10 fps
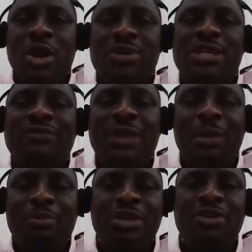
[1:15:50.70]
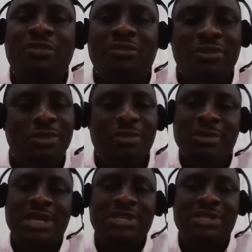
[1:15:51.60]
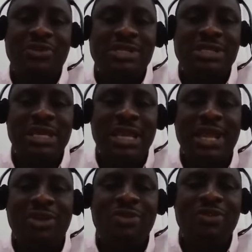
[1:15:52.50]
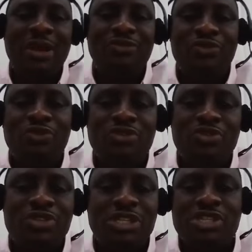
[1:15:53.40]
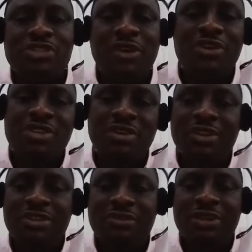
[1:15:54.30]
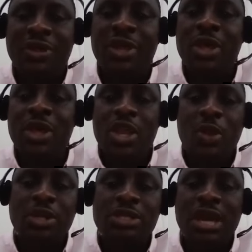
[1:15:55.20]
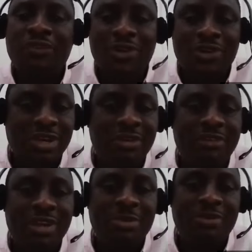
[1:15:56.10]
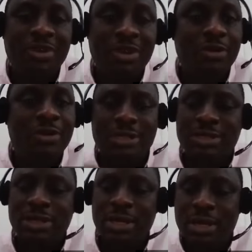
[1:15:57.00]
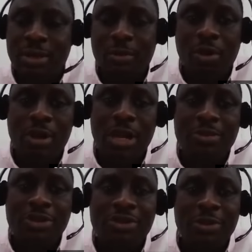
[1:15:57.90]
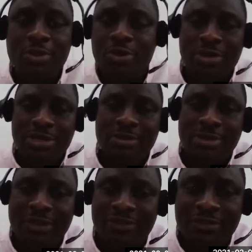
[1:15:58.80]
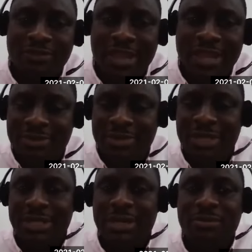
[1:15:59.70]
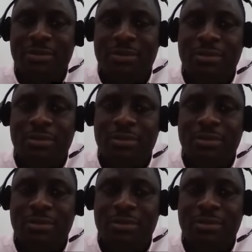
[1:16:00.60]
always have that bit of, there's always the likelihood you have to search for your self-interest, watching out for yourself first before the others. But let me just keep going because I know I've got very limited time.